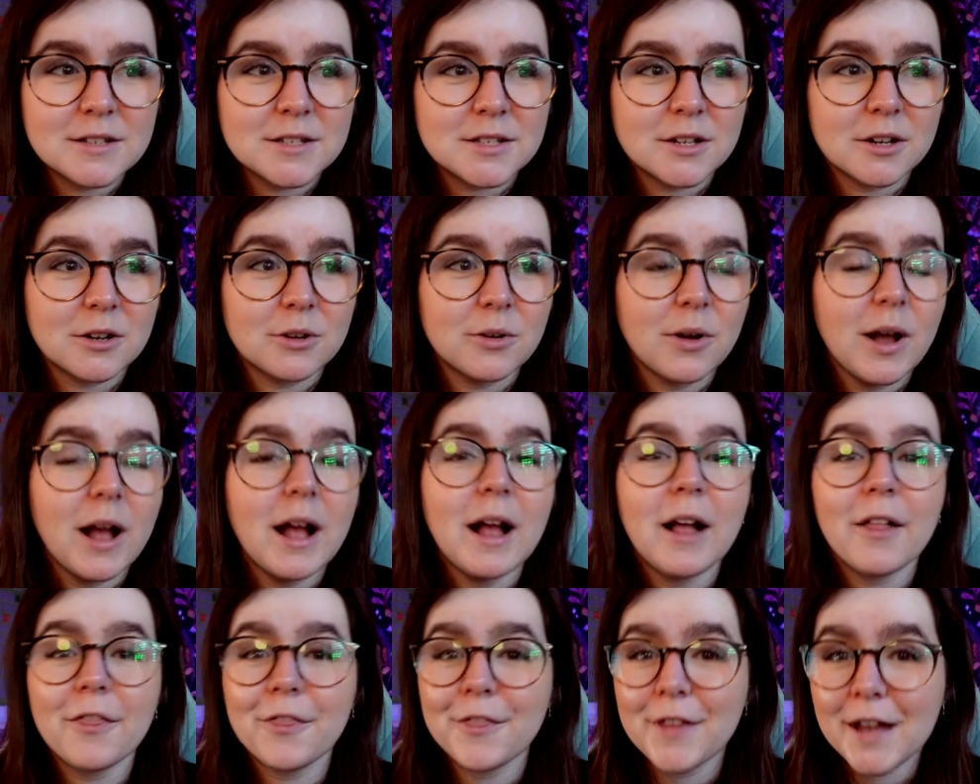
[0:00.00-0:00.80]
So
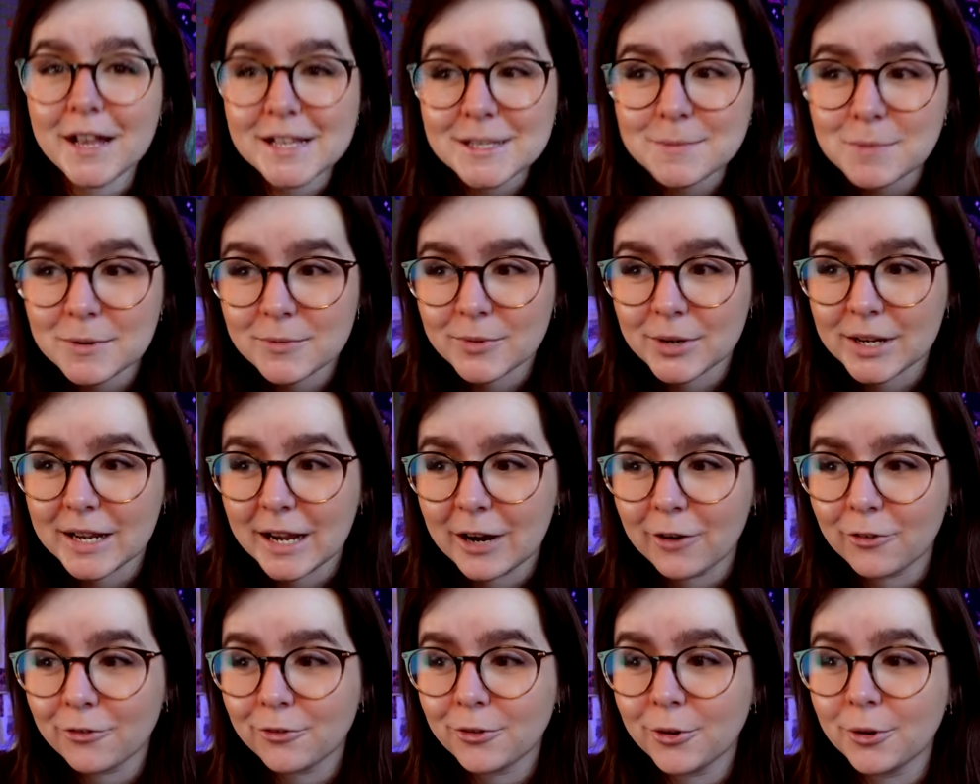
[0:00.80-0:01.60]
that's been really
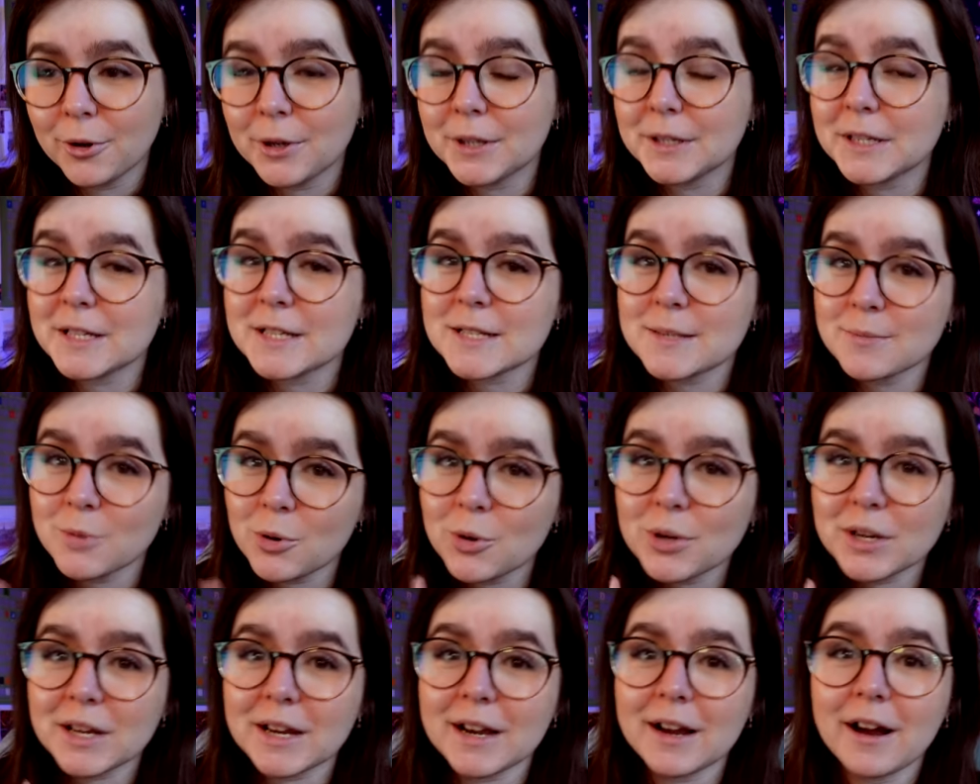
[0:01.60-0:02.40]
helpful. And this
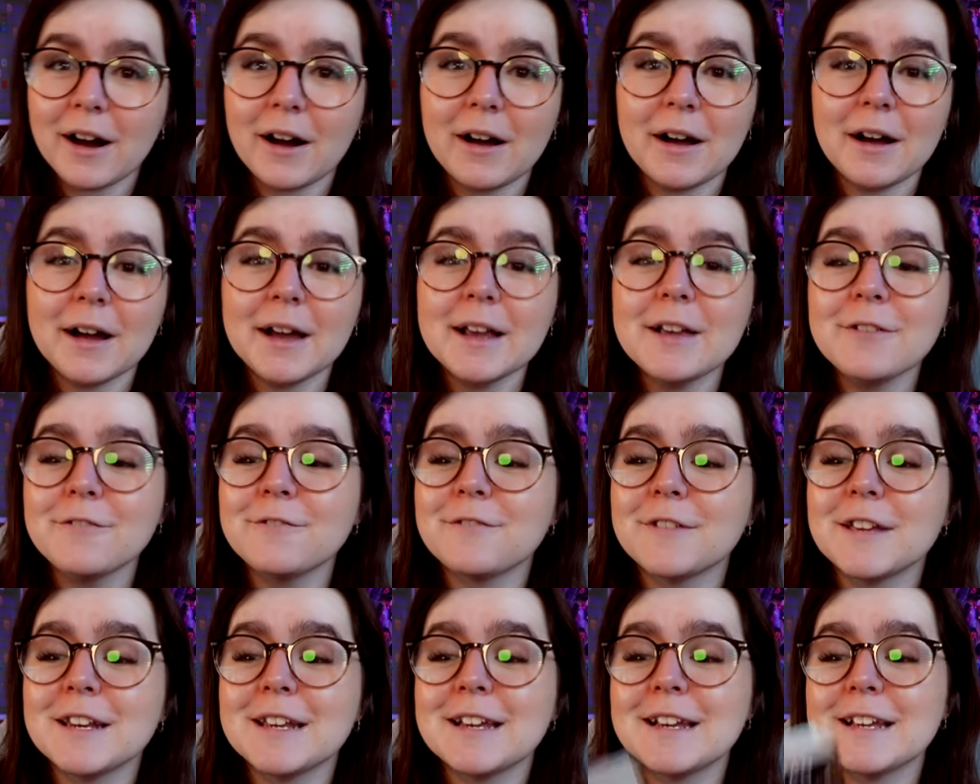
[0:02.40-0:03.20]
morning I
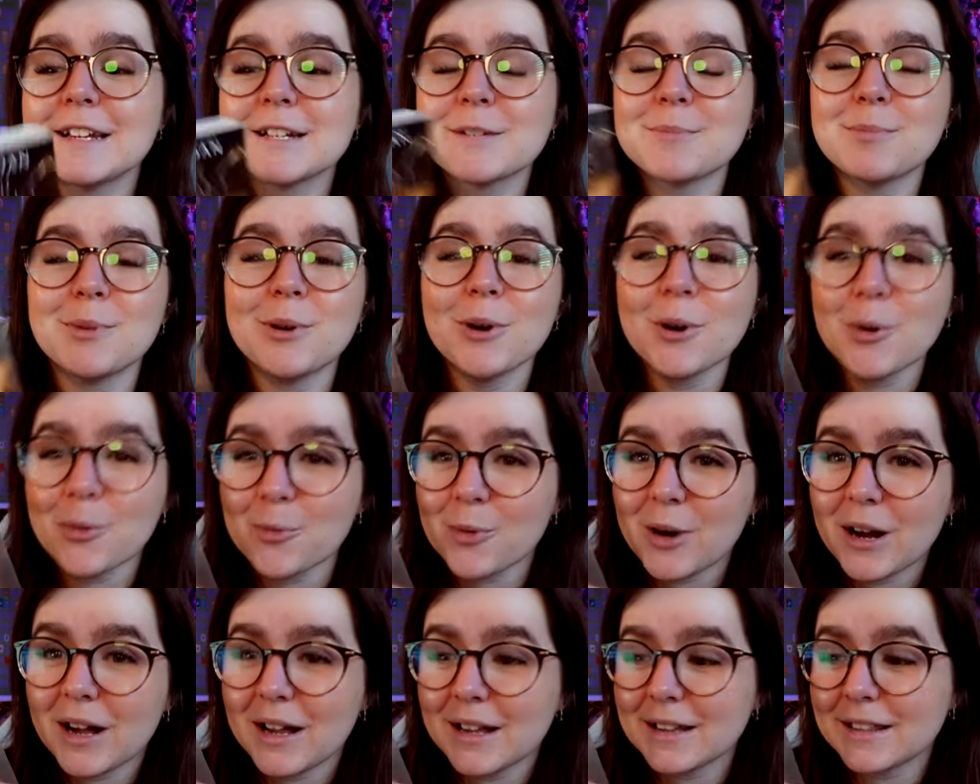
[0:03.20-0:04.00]
finished book
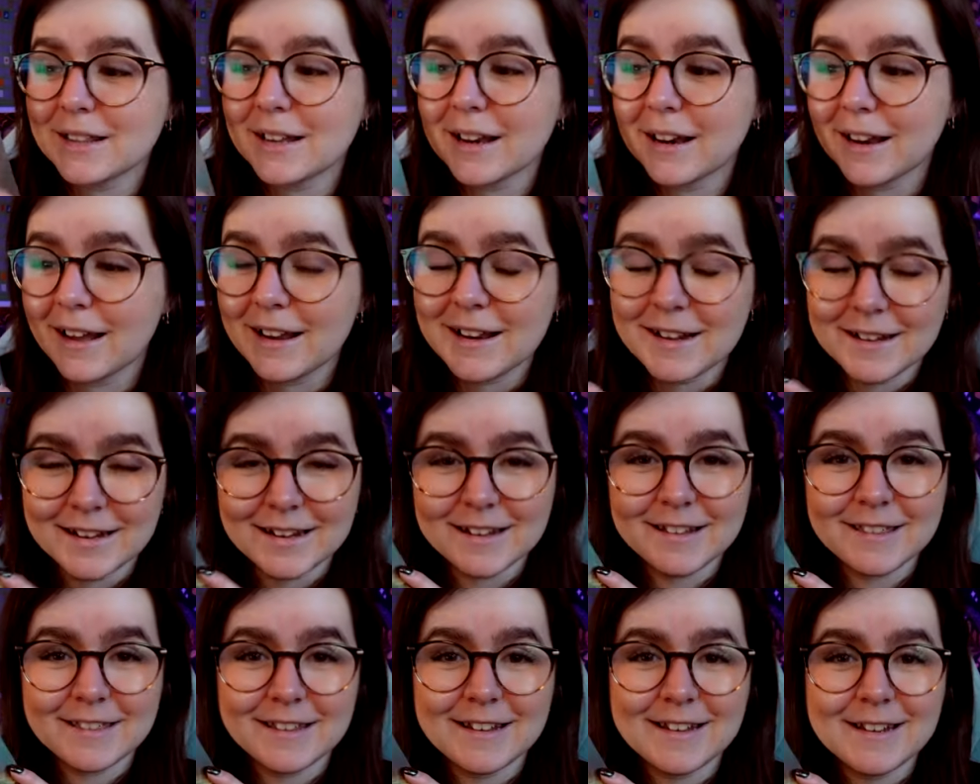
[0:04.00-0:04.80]
one, The
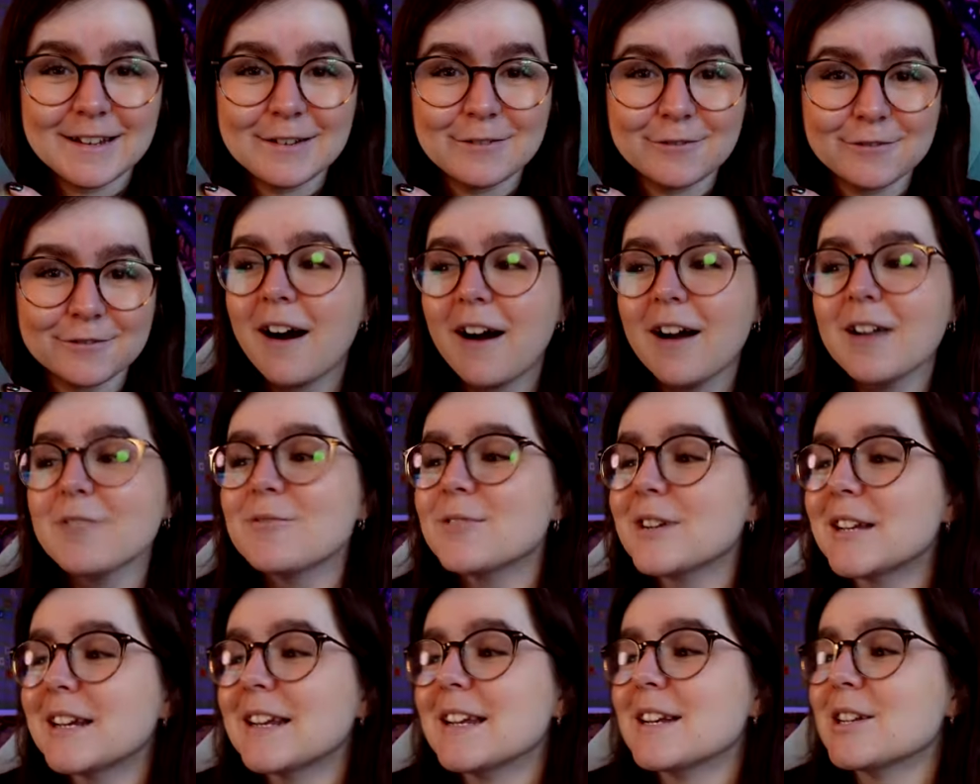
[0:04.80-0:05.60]
Lightning Thief. I really